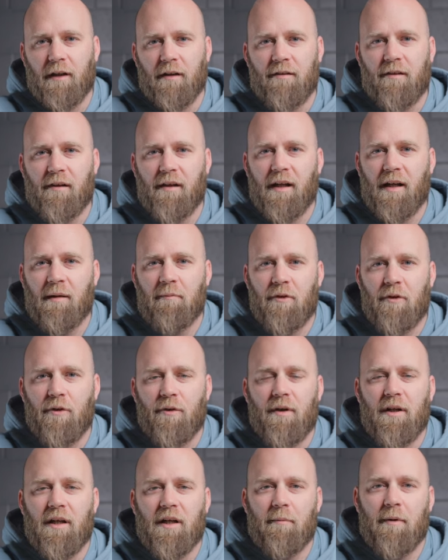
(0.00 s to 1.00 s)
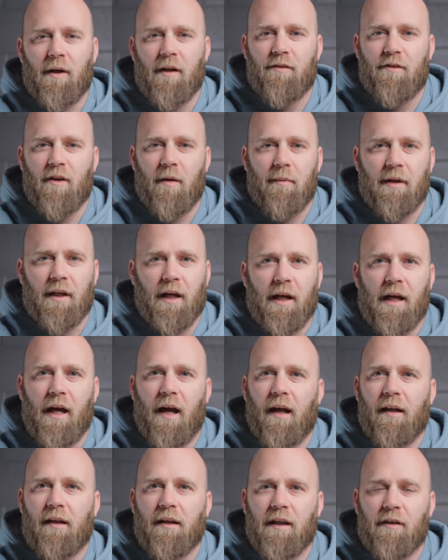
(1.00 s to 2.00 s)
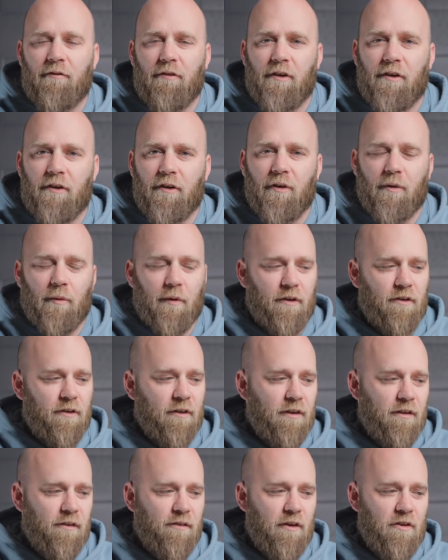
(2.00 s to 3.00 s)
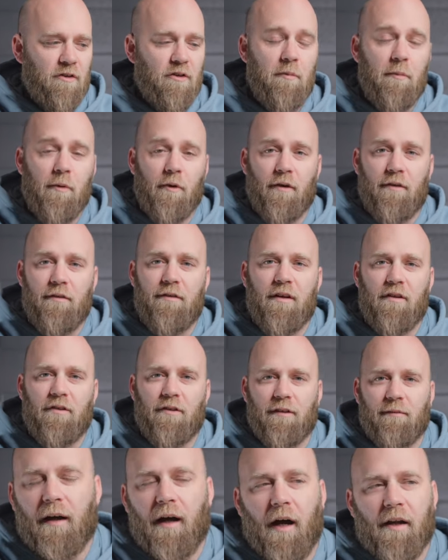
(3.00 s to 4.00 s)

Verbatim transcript: Today I'm talking about something I hardly ever do, which is a newborn session.